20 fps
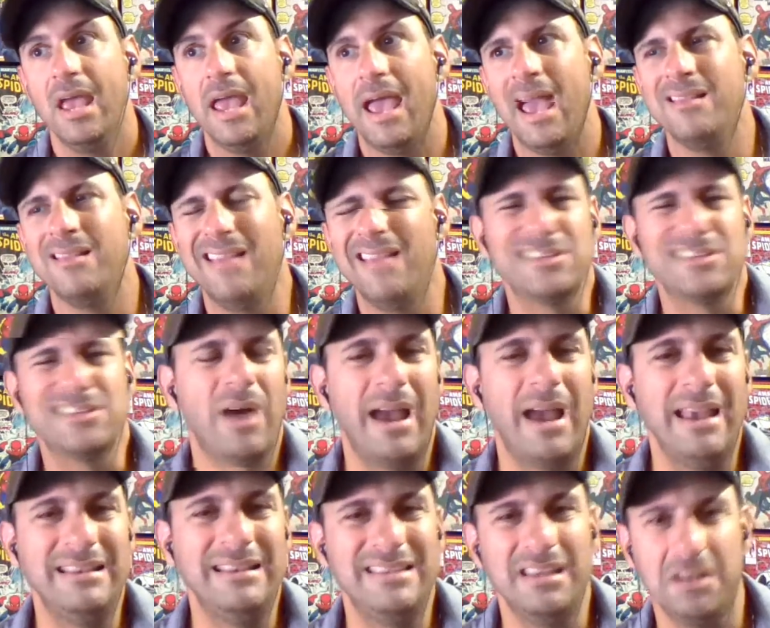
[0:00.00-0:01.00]
and that's why
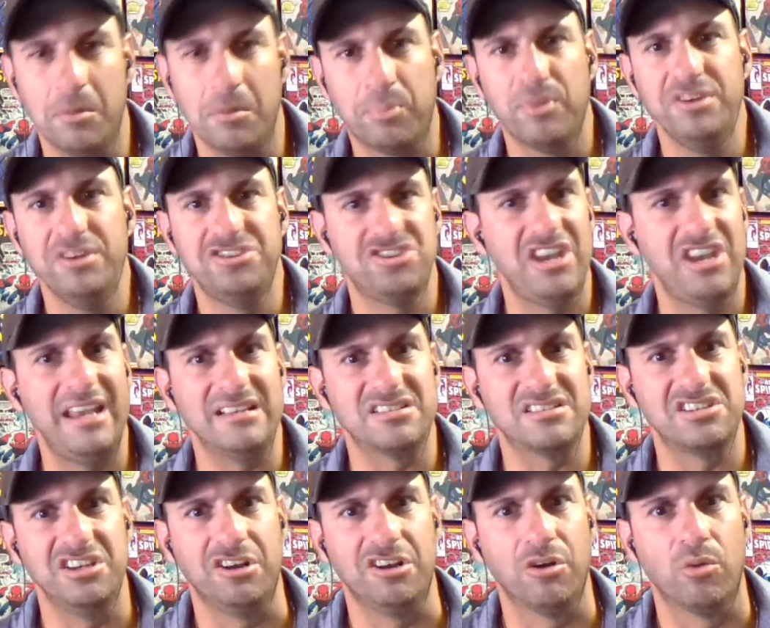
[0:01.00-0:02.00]
I did appreciate
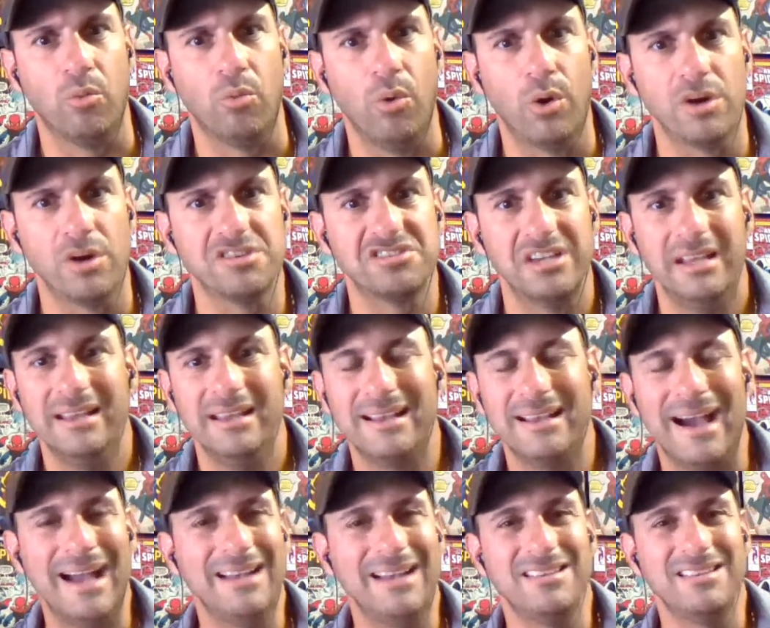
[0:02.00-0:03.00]
Secret Wars,
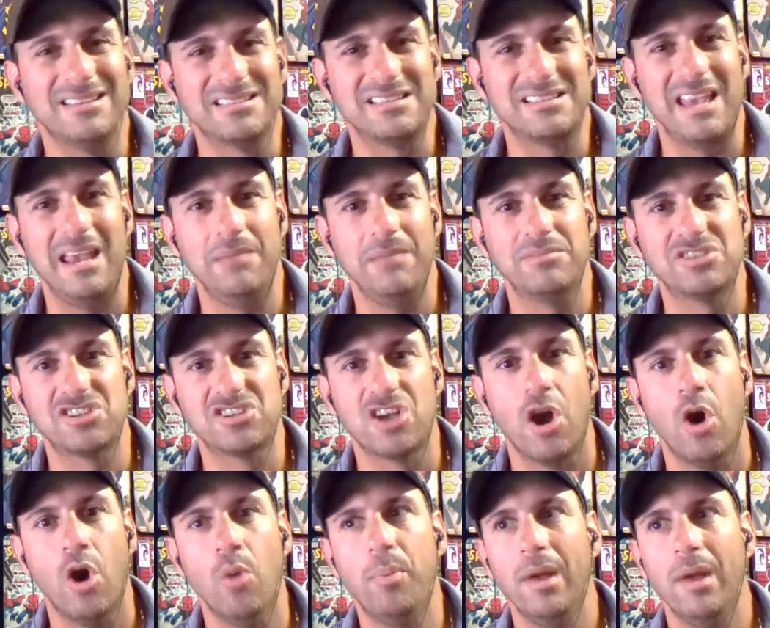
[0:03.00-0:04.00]
kind of the same
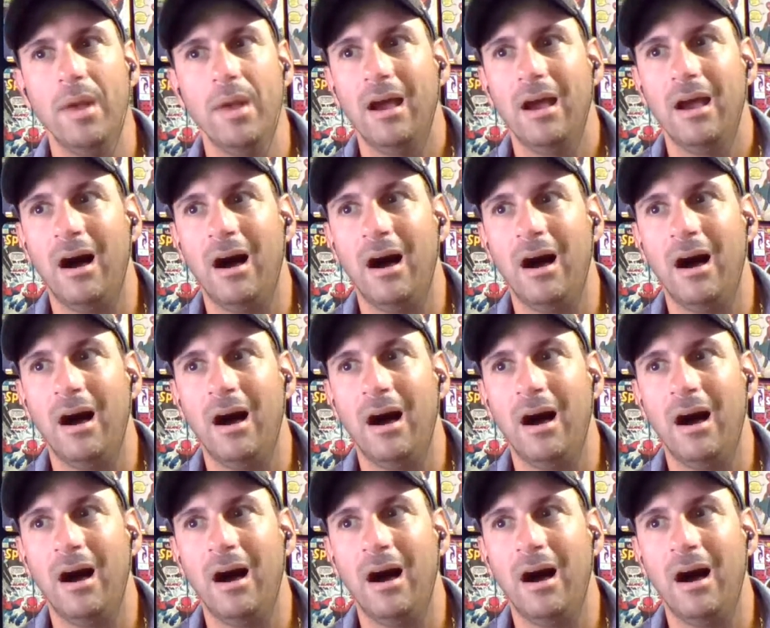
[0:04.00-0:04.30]
scope,